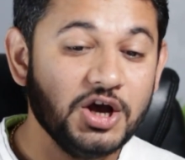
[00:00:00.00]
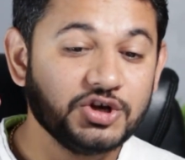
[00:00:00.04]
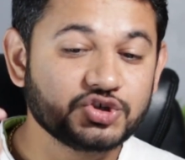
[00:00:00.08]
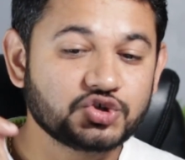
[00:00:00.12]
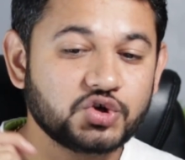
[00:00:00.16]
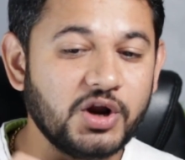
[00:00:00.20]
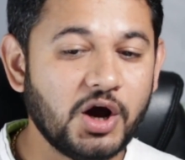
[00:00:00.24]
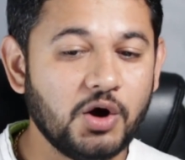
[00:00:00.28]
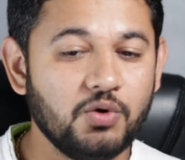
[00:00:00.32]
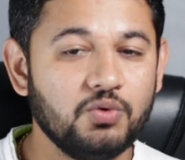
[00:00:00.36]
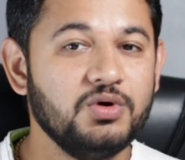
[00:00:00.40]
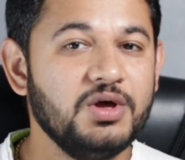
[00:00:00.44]

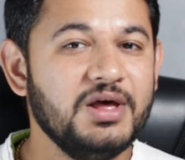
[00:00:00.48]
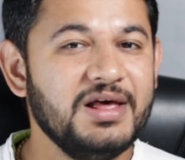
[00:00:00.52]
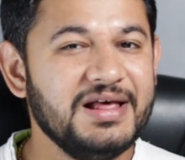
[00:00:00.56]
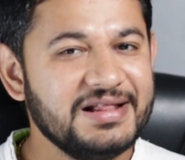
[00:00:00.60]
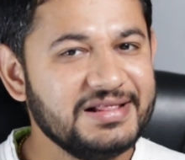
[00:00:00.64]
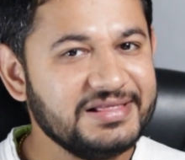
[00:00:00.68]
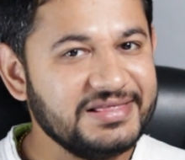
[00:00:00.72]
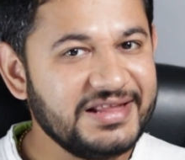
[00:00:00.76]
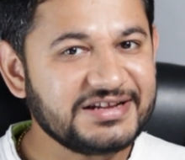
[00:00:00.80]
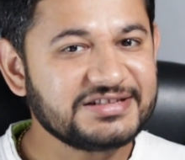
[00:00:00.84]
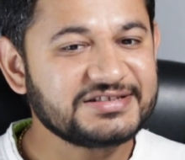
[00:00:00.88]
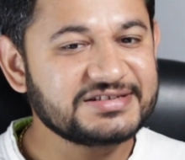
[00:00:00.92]
So now
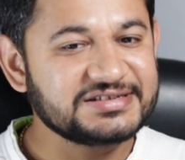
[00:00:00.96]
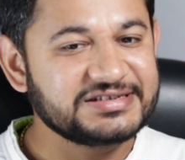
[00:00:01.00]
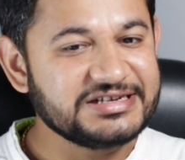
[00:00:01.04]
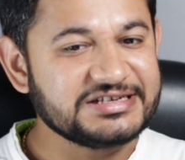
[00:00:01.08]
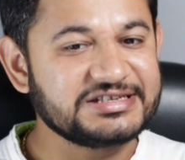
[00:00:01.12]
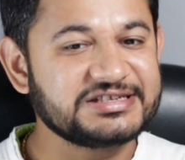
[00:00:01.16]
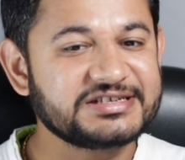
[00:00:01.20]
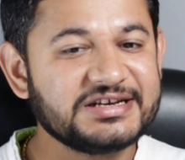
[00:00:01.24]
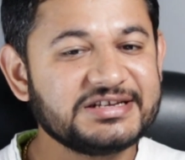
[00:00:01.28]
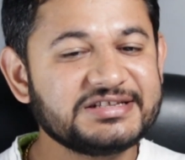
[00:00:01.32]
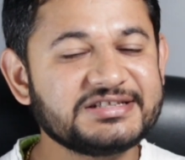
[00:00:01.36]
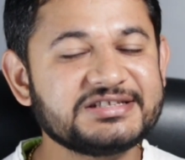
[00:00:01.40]
let's
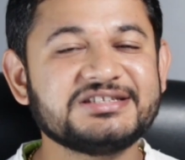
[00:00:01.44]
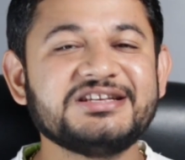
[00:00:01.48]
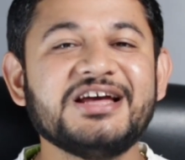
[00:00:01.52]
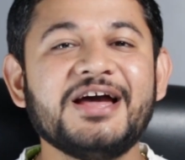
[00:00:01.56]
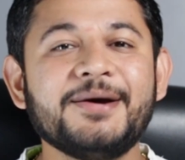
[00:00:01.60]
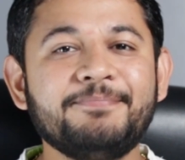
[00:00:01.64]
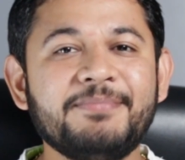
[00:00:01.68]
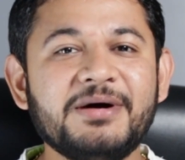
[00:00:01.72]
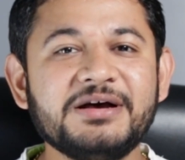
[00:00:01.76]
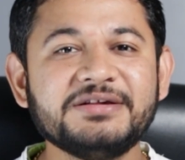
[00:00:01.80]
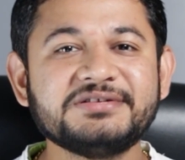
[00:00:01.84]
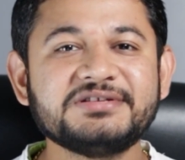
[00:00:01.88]
discuss
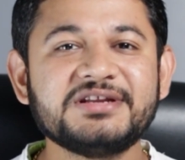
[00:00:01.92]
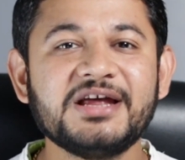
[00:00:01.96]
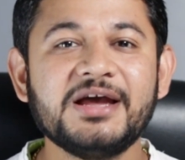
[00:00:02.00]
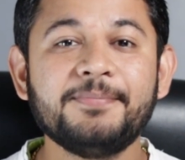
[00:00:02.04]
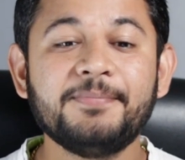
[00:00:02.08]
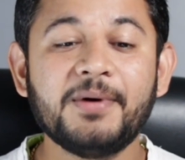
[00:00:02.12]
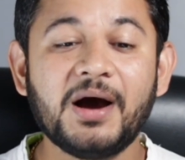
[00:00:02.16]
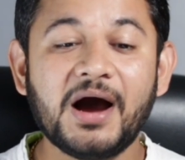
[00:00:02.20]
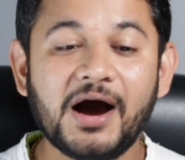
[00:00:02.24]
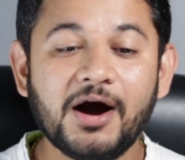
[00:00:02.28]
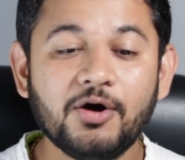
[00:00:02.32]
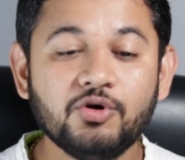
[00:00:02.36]
step by
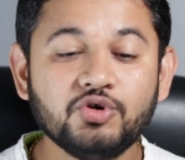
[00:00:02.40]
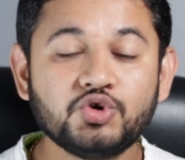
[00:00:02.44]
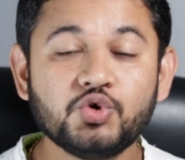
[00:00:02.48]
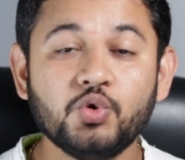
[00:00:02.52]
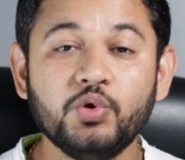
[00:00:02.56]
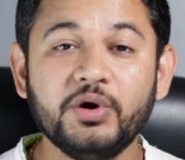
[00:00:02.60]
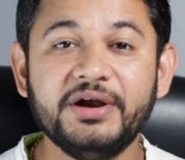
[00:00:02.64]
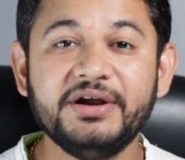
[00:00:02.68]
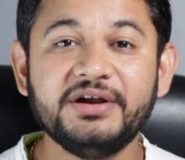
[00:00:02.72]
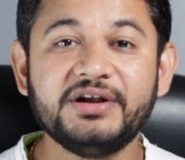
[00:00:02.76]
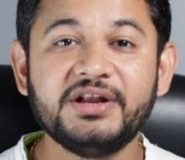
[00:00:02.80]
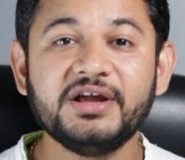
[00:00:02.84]
step how
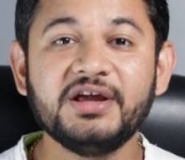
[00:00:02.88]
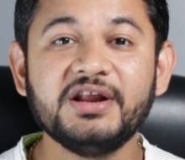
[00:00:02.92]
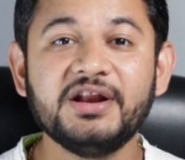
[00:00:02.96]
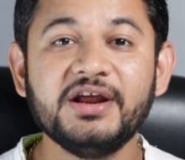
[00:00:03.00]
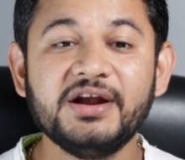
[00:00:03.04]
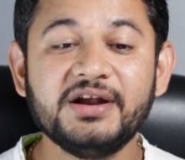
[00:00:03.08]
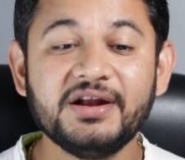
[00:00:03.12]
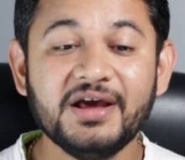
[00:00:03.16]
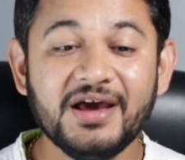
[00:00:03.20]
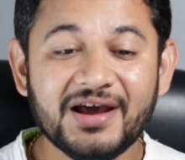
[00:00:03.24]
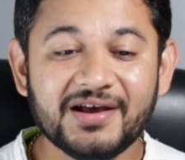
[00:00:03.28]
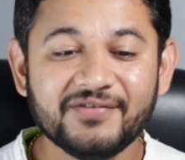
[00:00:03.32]
to
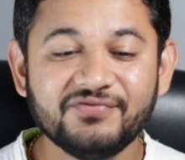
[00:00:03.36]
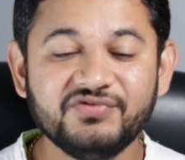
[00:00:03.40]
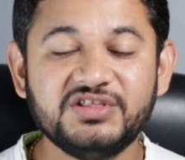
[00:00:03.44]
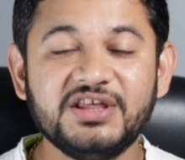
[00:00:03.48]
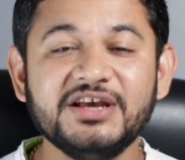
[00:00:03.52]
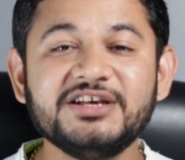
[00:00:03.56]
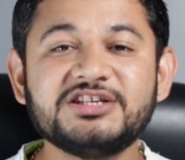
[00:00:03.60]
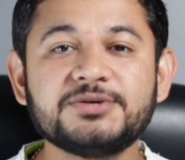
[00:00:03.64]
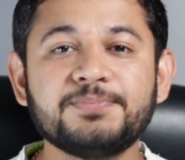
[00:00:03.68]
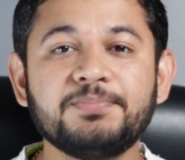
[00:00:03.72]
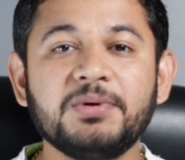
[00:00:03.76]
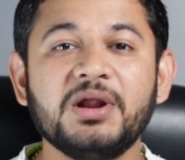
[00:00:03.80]
integrate
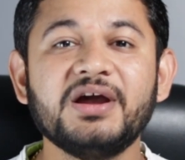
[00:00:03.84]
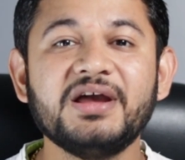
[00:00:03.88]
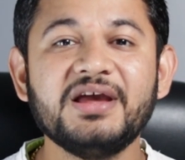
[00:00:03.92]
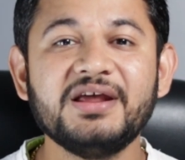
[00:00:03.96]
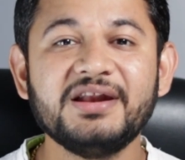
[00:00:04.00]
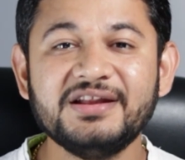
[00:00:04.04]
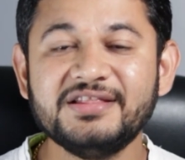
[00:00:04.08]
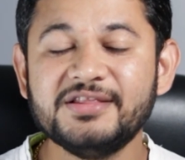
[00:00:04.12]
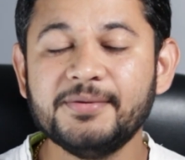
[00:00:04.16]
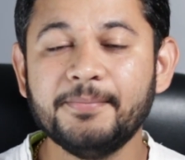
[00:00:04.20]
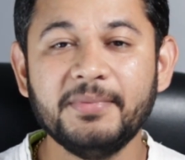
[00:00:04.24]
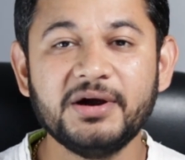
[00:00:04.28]
this plugin
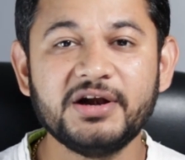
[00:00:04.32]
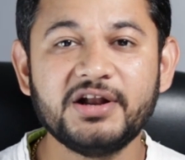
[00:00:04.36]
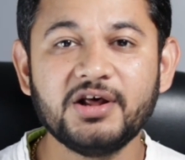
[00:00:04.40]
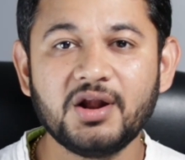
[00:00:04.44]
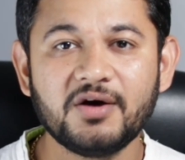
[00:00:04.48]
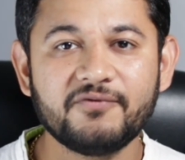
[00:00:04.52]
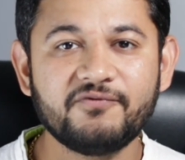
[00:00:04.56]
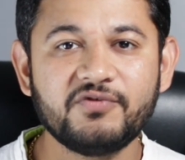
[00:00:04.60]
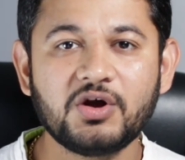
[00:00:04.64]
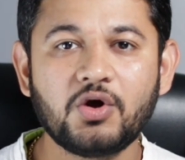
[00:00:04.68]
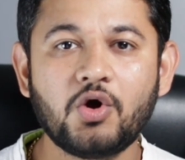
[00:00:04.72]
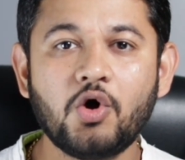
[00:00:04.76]
in the
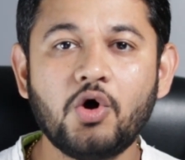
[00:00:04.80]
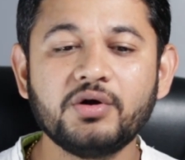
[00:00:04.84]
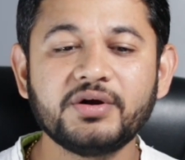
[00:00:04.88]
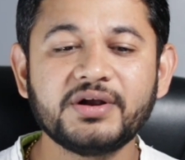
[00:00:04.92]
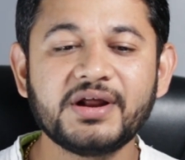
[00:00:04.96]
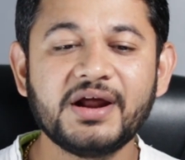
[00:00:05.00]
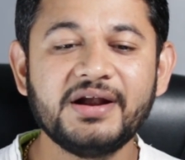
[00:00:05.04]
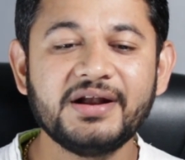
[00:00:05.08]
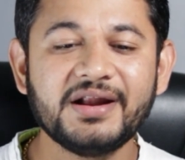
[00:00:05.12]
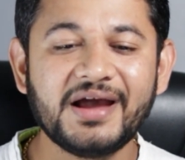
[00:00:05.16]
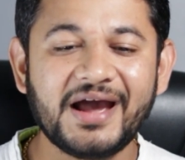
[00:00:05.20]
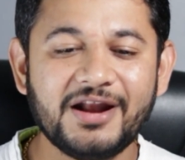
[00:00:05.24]
middle of a
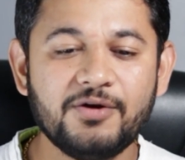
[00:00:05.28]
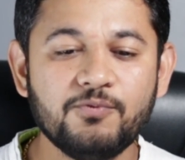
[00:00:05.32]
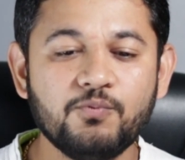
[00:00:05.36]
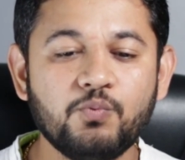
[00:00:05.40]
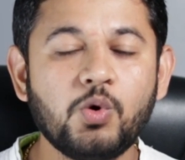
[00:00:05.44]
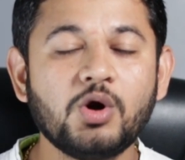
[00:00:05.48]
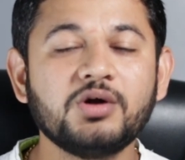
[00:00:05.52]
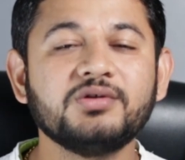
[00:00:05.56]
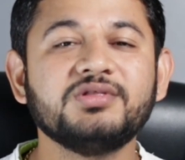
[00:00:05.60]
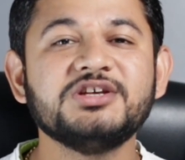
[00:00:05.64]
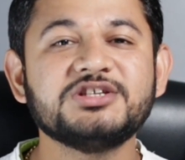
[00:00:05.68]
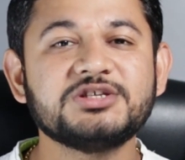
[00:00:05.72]
content and
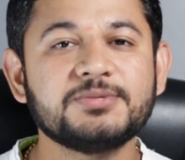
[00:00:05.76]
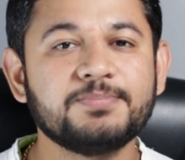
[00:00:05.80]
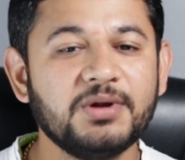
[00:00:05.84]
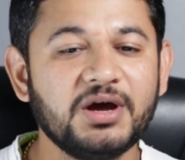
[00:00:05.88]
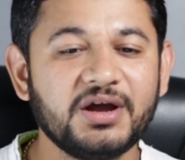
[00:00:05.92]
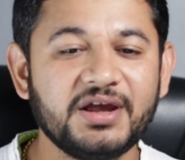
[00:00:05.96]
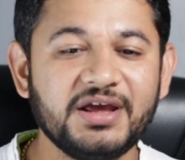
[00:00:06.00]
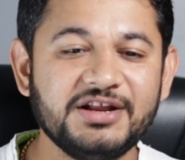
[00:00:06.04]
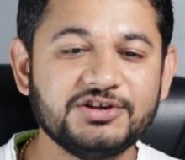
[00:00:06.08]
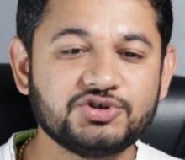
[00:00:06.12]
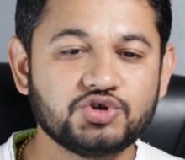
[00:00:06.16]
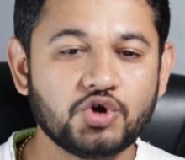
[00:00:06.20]
what this
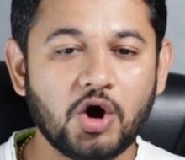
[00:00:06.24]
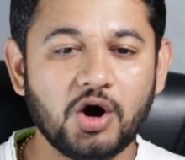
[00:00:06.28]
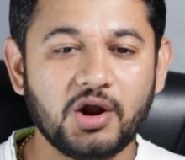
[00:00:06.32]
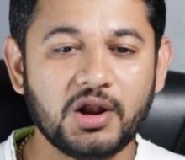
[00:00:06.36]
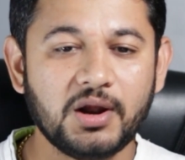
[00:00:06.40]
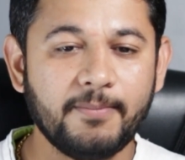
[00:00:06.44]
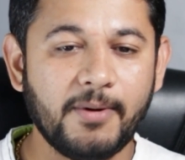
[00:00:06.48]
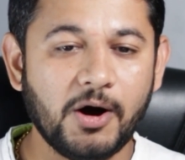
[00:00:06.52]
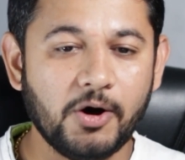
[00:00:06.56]
plugin is all